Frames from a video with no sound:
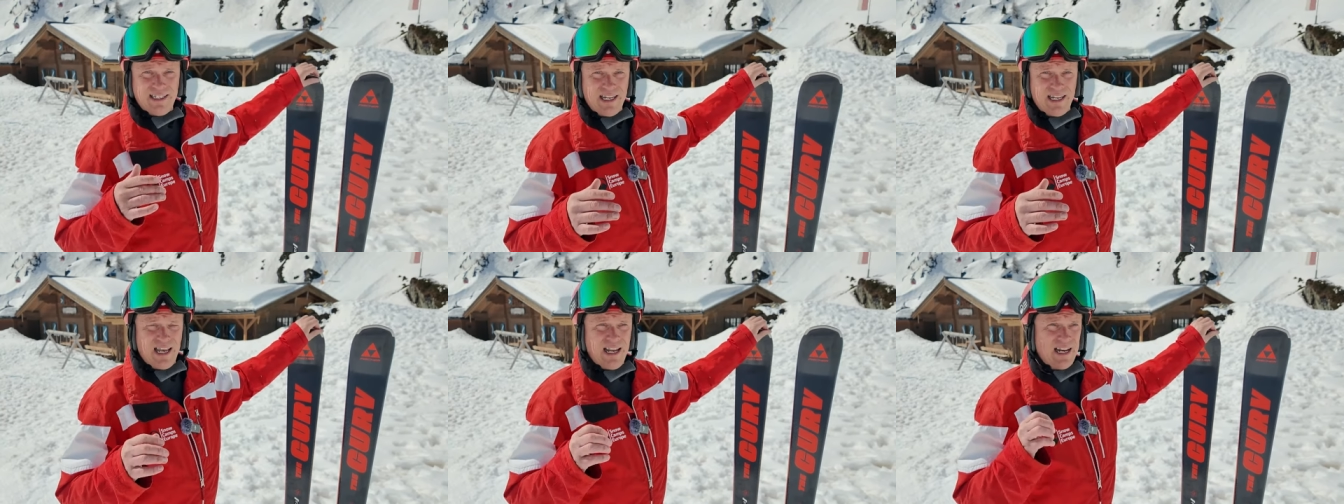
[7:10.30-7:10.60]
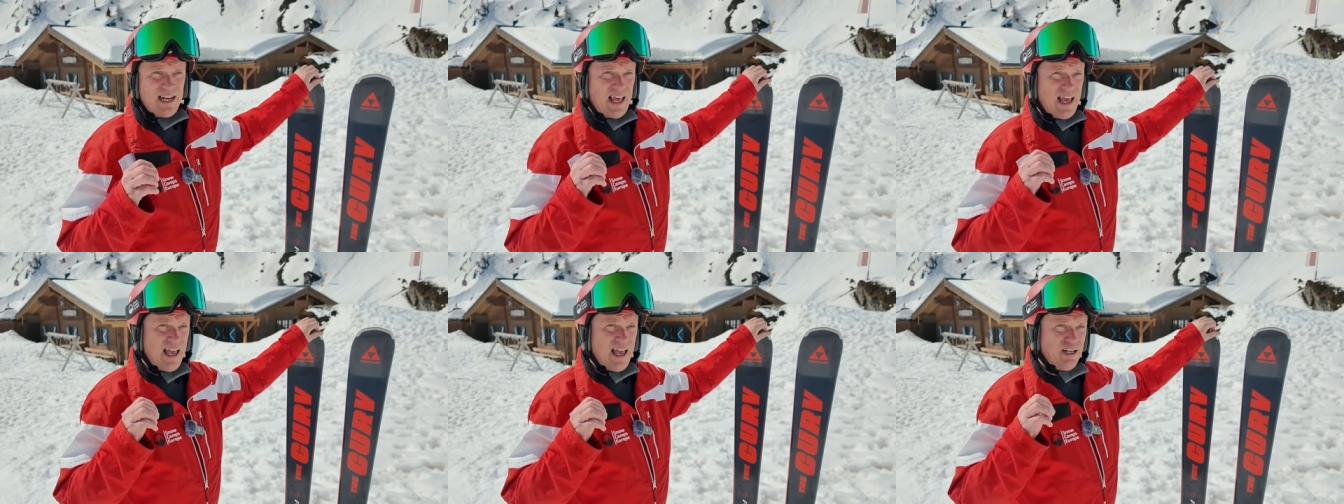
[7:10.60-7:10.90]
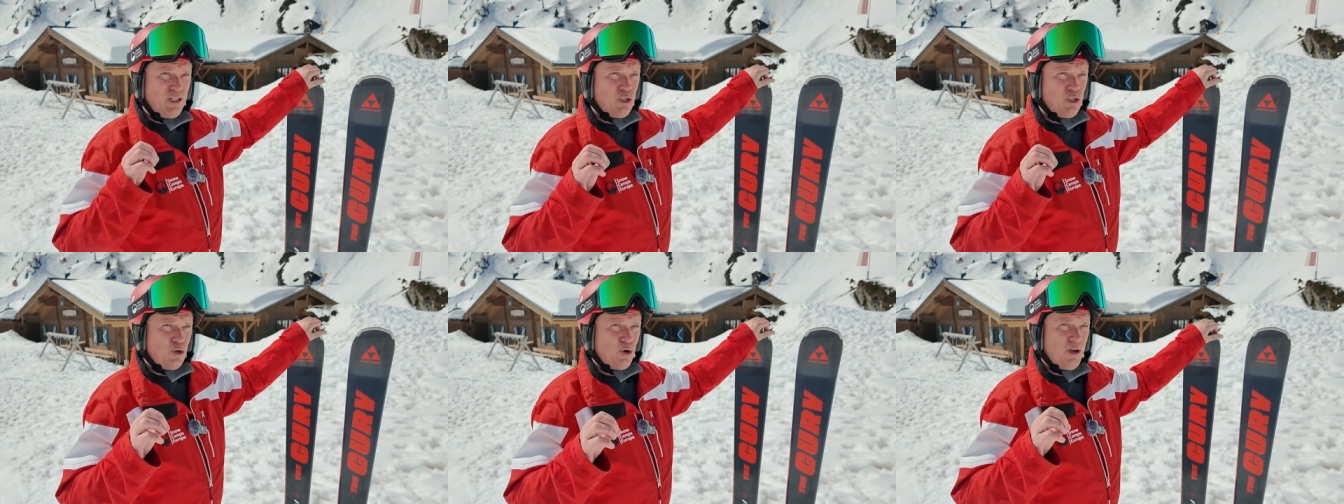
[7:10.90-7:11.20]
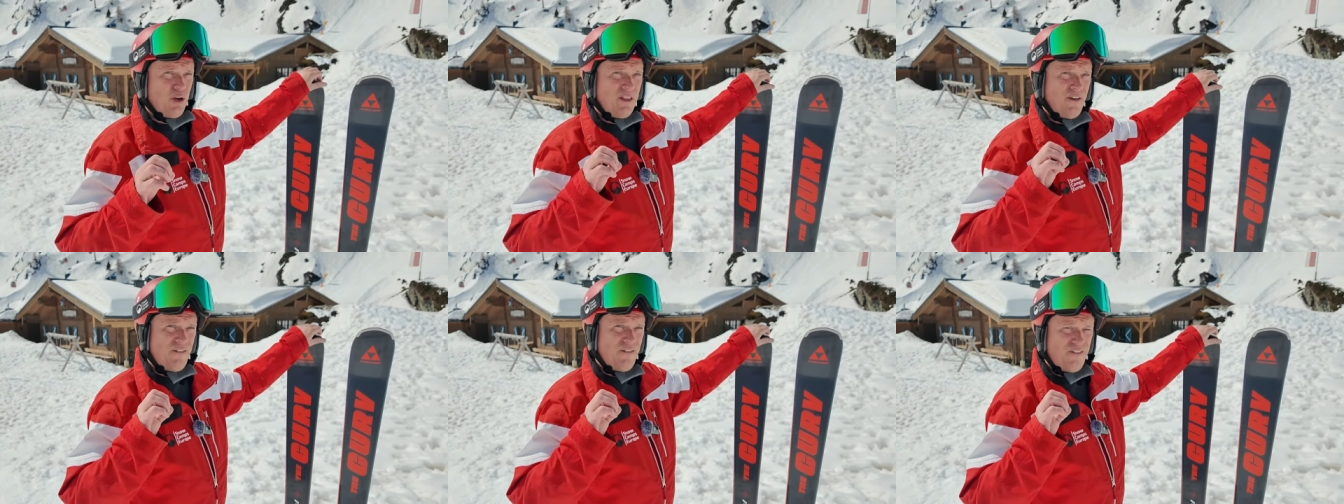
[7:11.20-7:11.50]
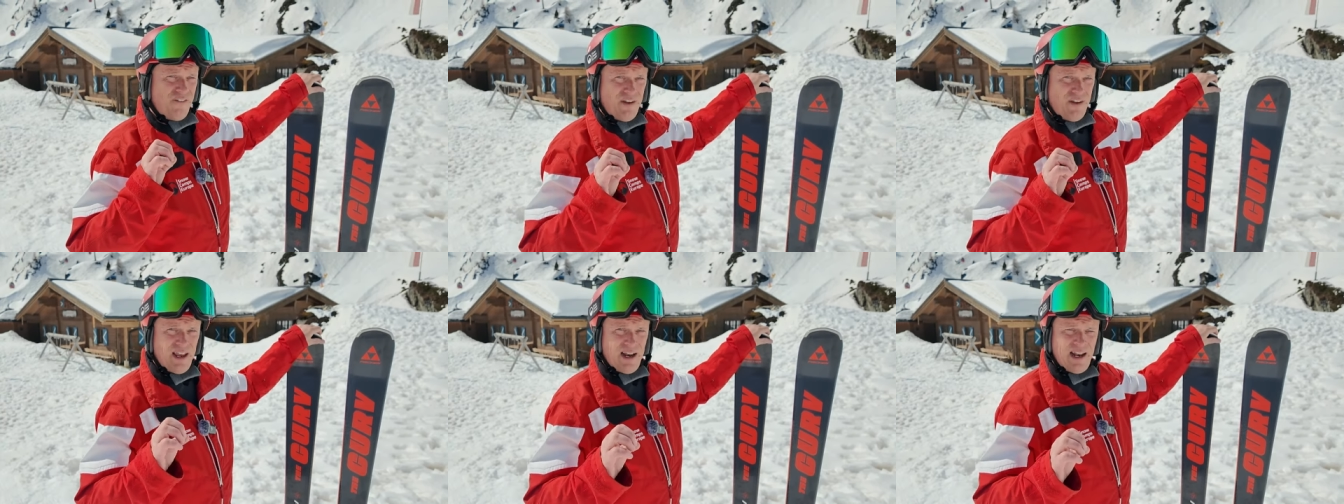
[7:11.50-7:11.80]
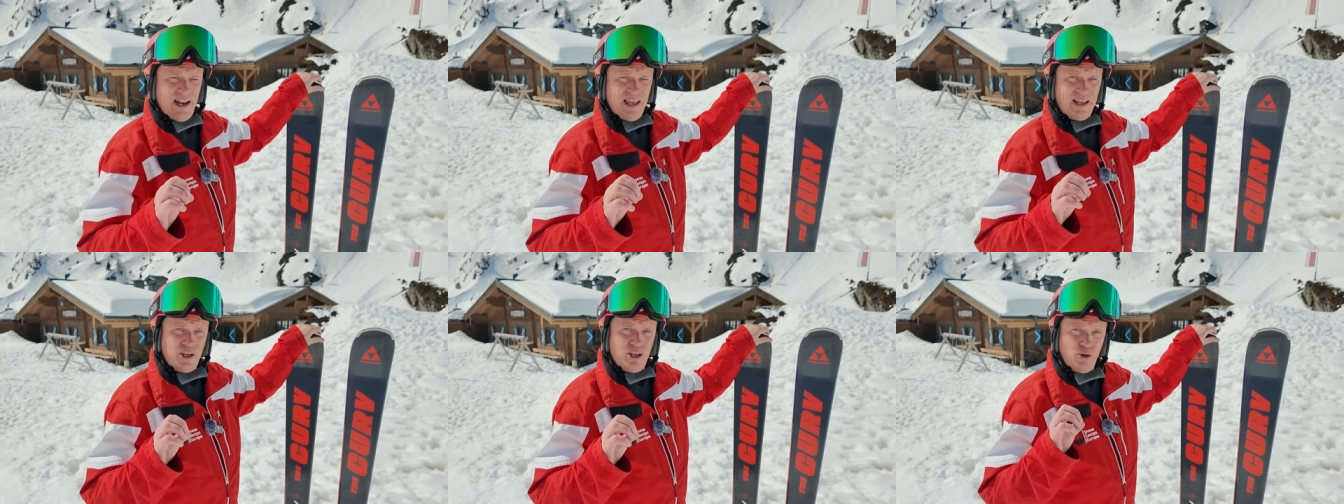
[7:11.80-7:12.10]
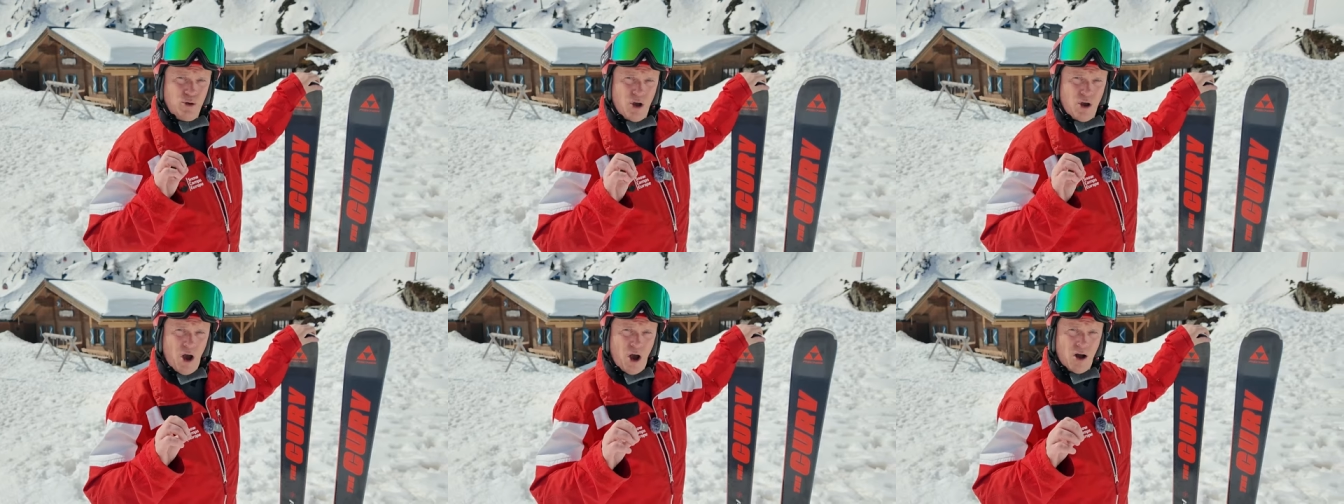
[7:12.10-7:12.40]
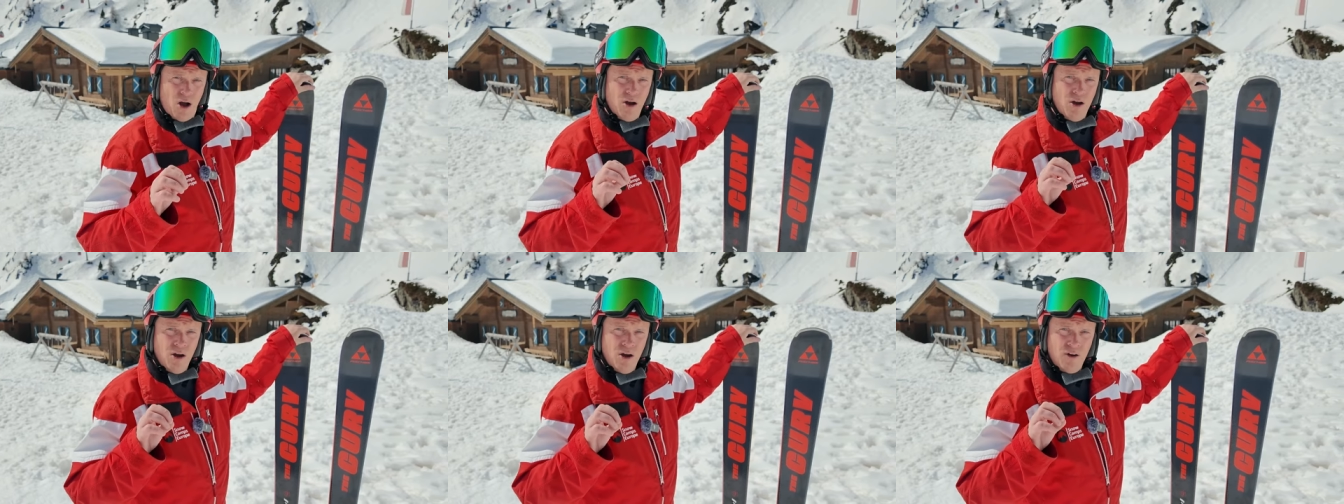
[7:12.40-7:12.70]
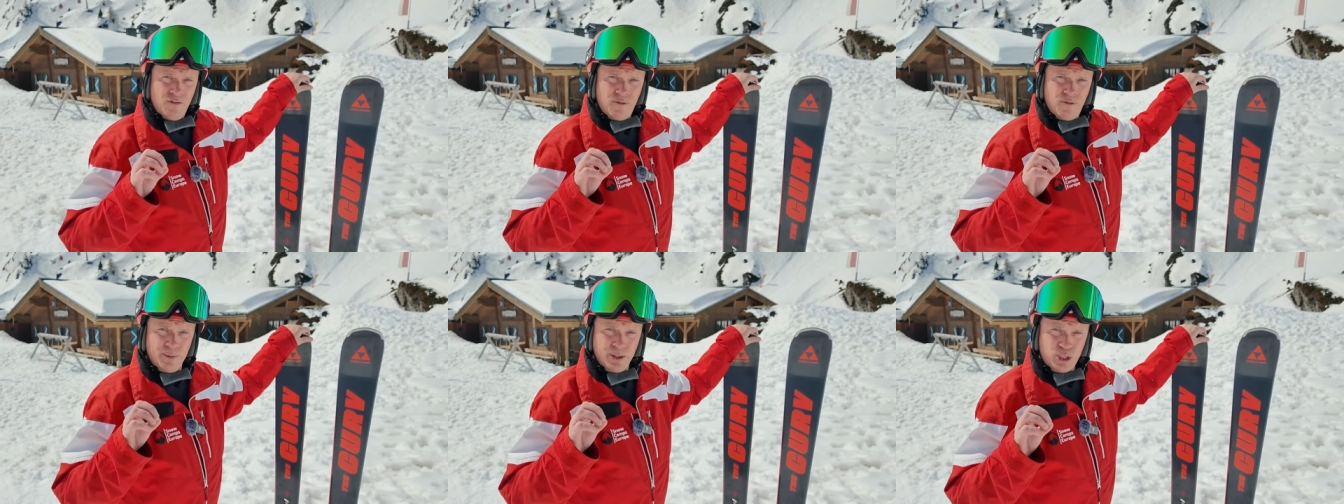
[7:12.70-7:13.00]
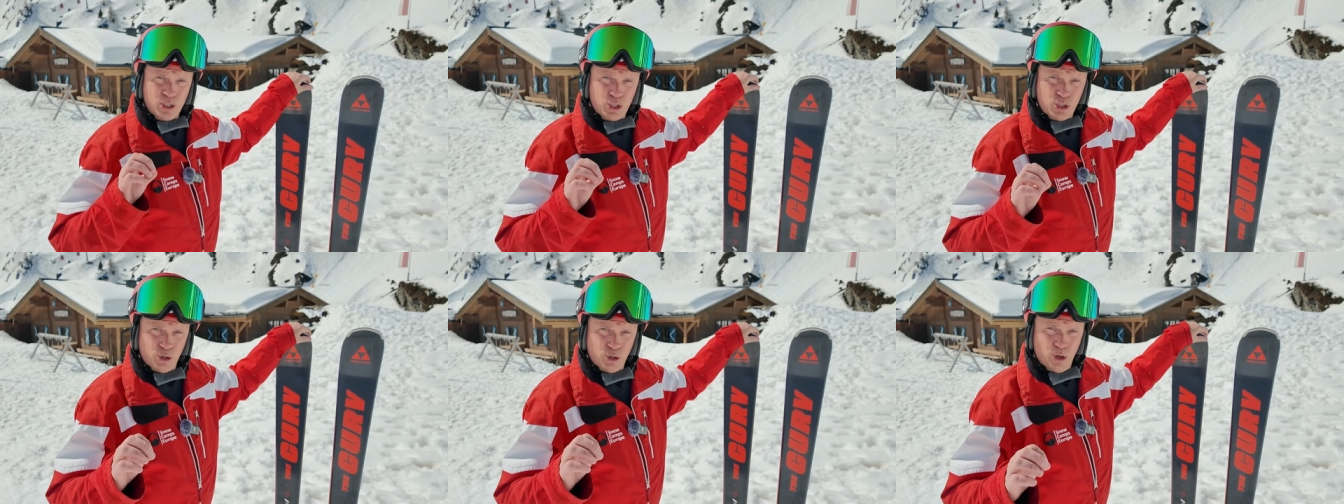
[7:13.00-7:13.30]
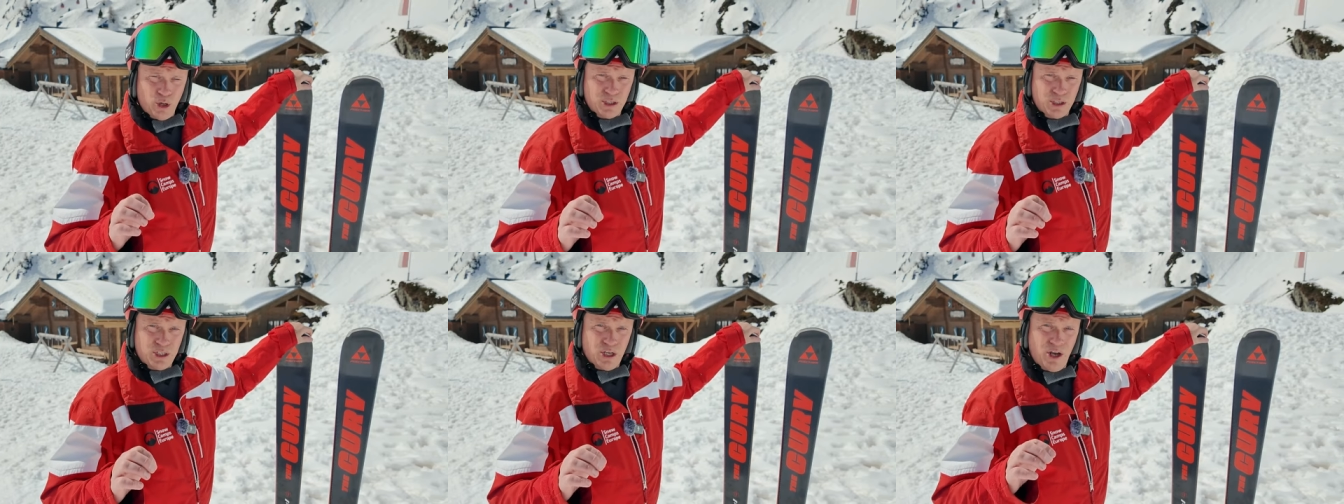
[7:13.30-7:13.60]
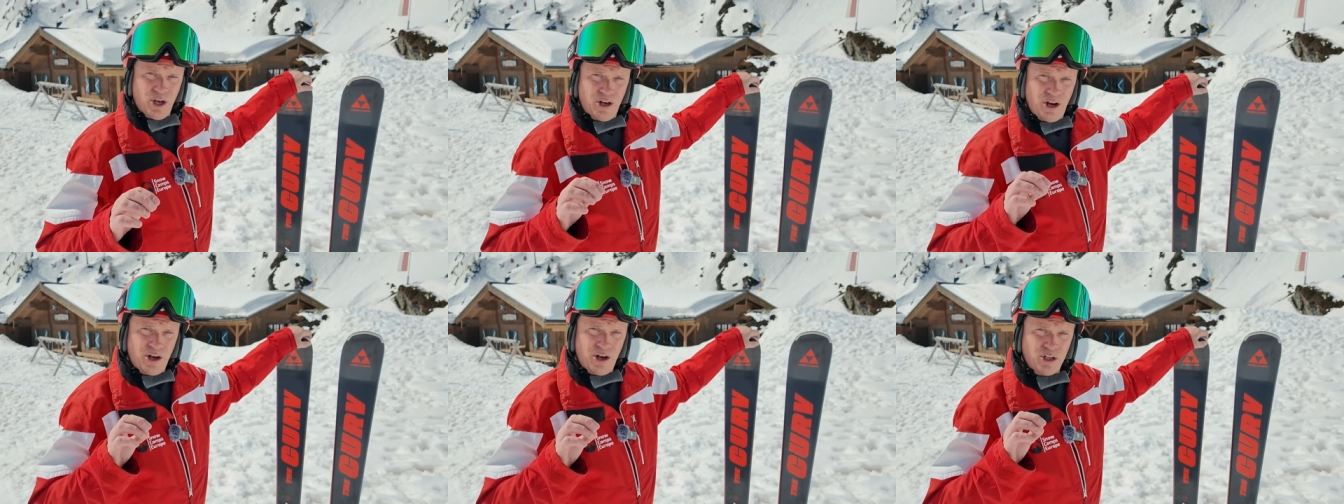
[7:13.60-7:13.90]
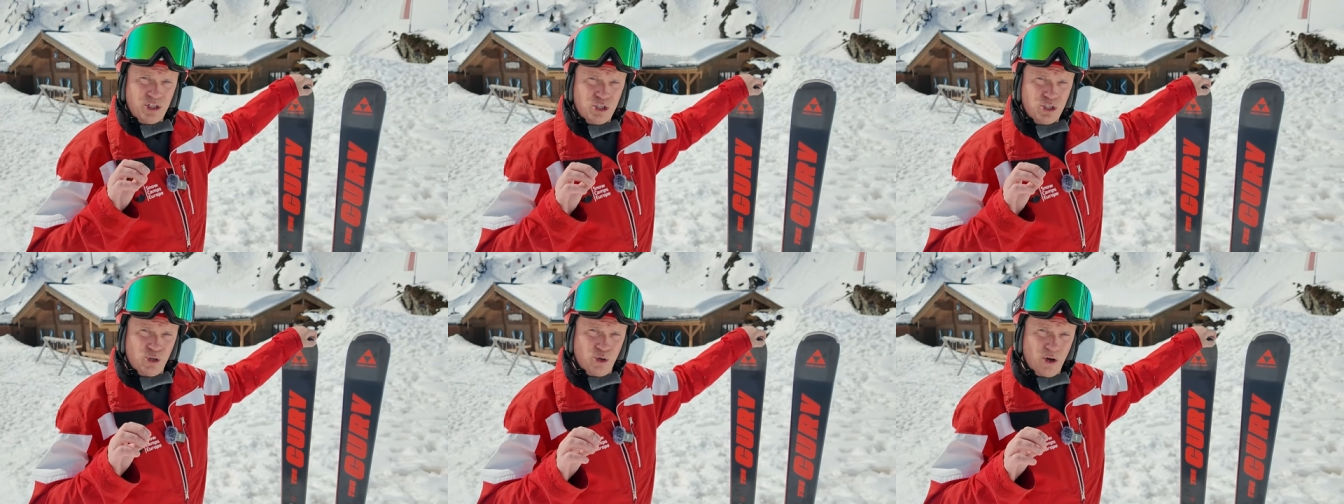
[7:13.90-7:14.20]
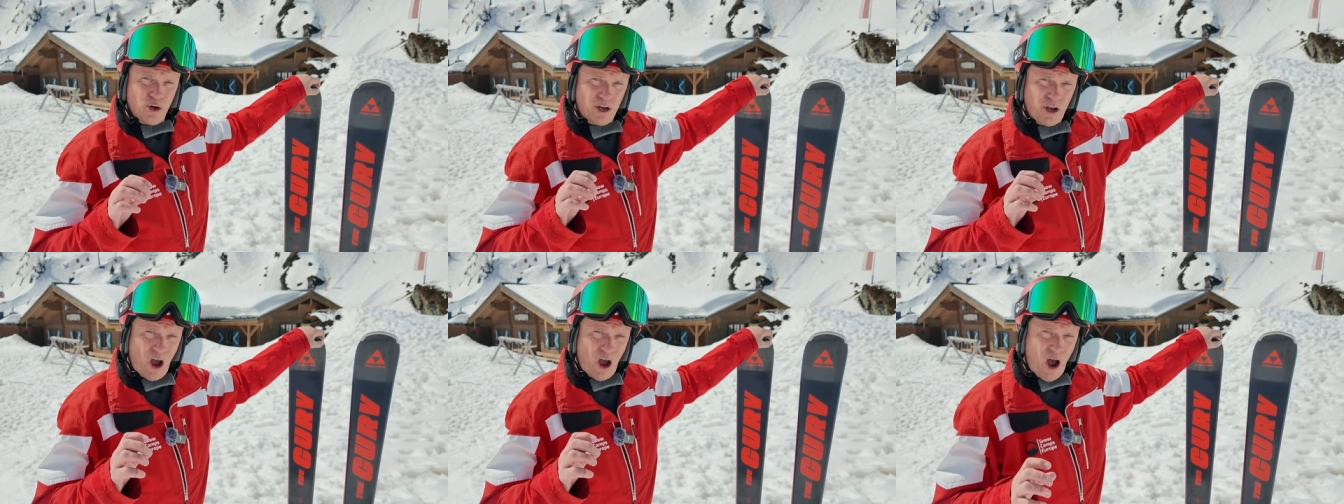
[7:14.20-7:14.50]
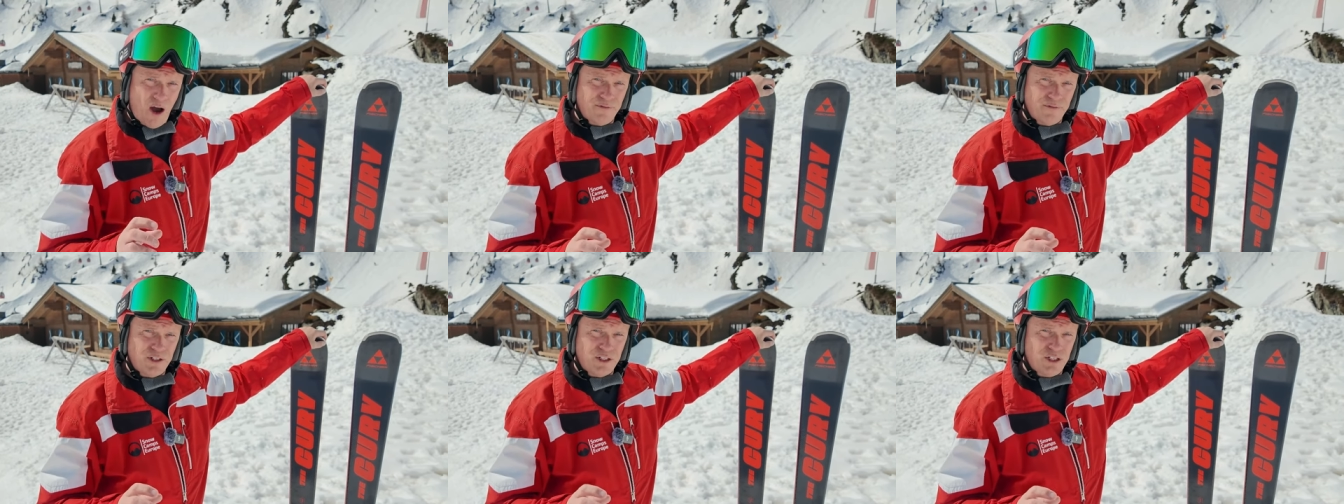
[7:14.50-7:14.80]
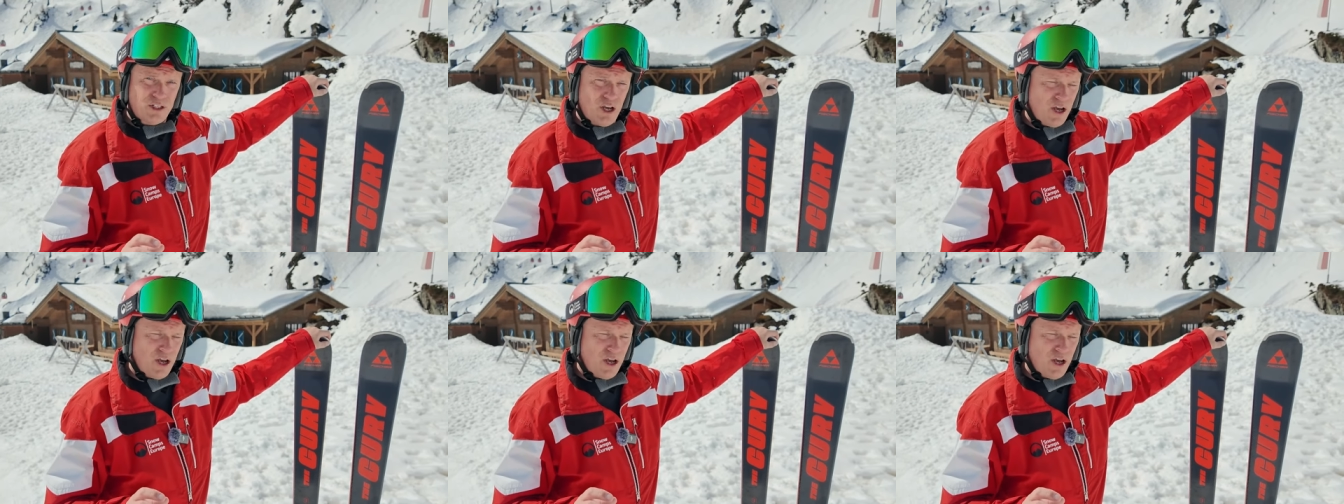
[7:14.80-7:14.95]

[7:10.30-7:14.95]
did enjoy the feeling you got from a short turn and a short carved